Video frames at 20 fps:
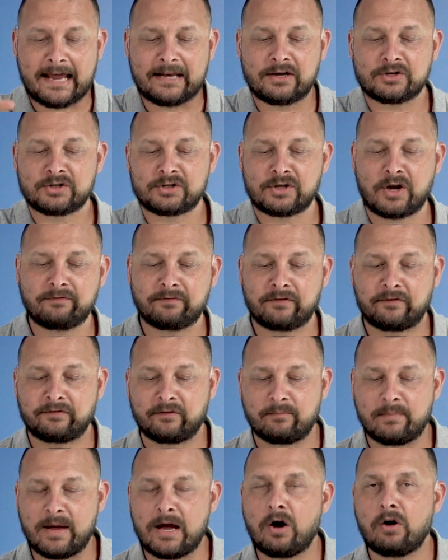and to suffer
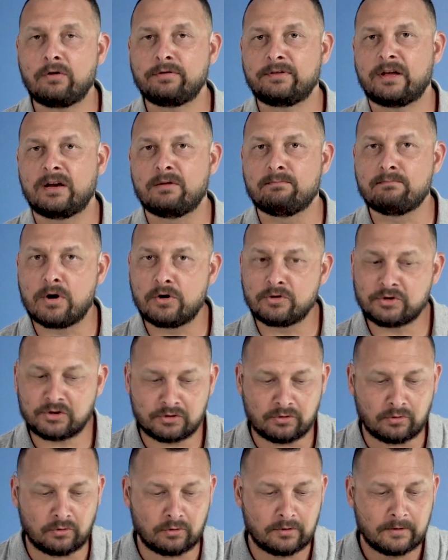from health and
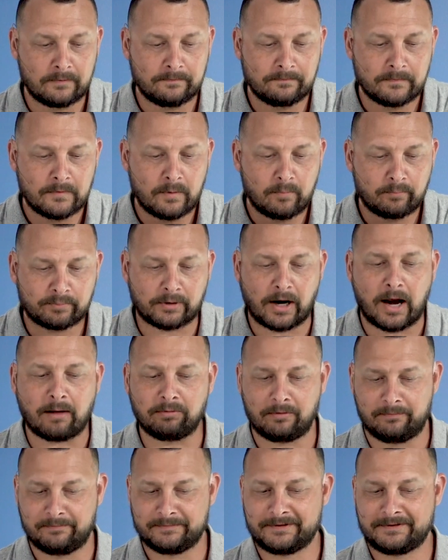emotional
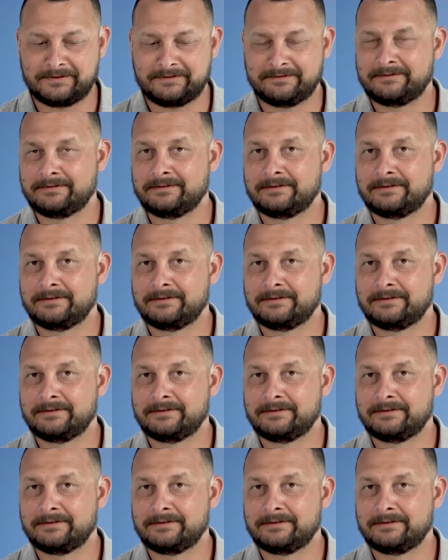problems.